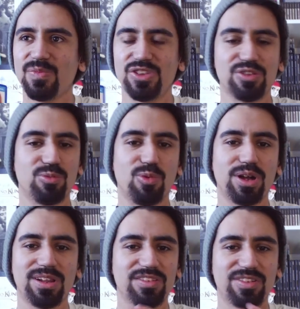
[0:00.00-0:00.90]
just
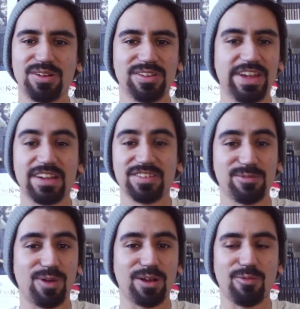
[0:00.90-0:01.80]
one certain text the
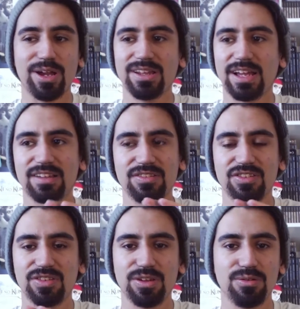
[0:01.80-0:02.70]
wrong way, that can
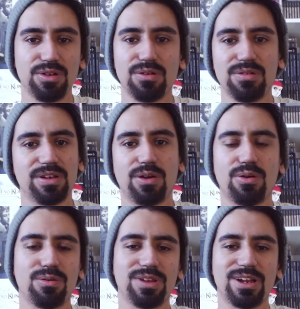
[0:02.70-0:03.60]
skew you in a
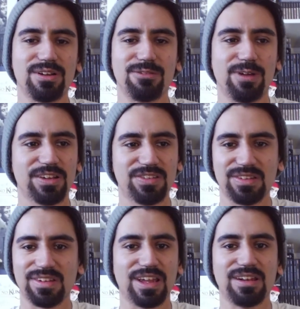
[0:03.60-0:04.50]
whole nother direction
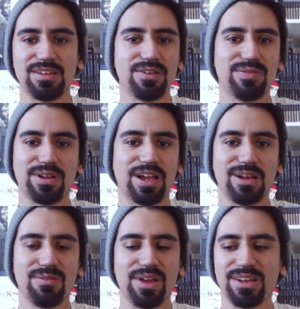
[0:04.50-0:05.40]
to get a different
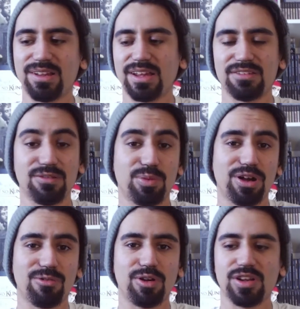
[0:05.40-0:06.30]
kind of ending that you
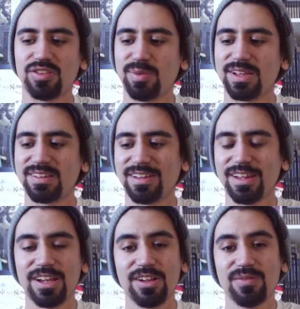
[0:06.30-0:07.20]
probably weren't expecting.
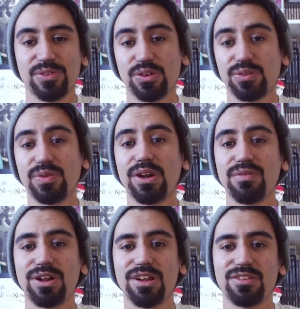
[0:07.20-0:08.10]
So it's
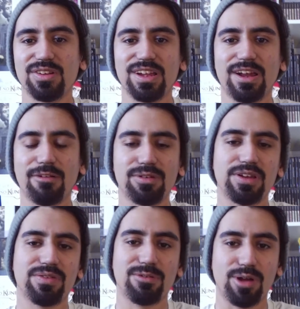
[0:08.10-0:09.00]
very intricate. I would
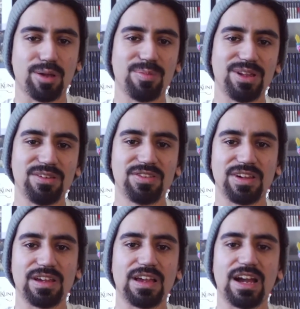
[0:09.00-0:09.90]
definitely recommend using
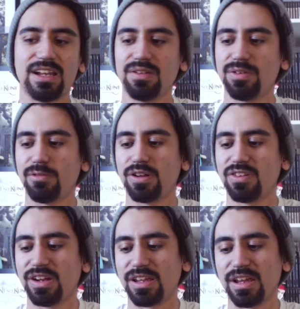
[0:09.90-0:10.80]
a guide if you want to
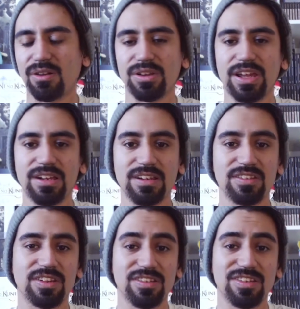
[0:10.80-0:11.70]
try and get all the
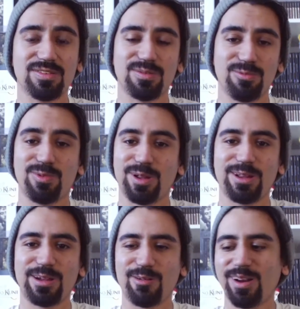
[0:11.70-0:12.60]
endings, because it's
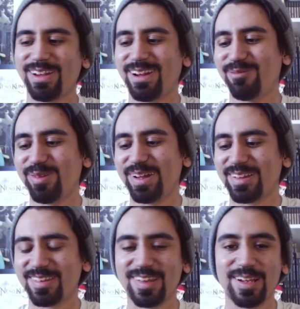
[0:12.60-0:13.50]
really quite complex.